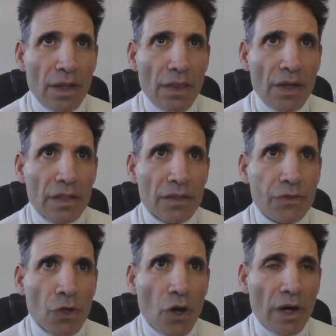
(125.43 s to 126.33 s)
the
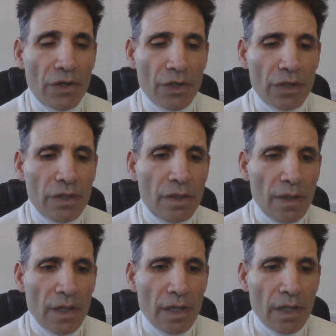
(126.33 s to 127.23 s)
daughter
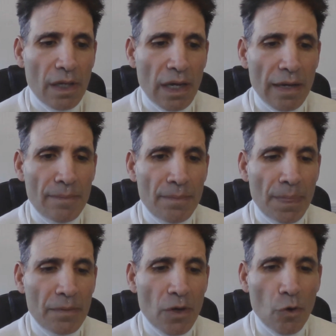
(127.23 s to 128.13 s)

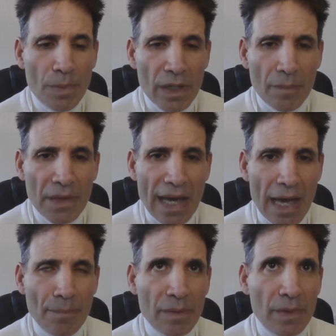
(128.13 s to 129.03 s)
opened up the
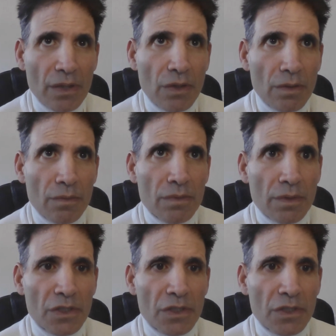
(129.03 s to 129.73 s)
Happy Meal.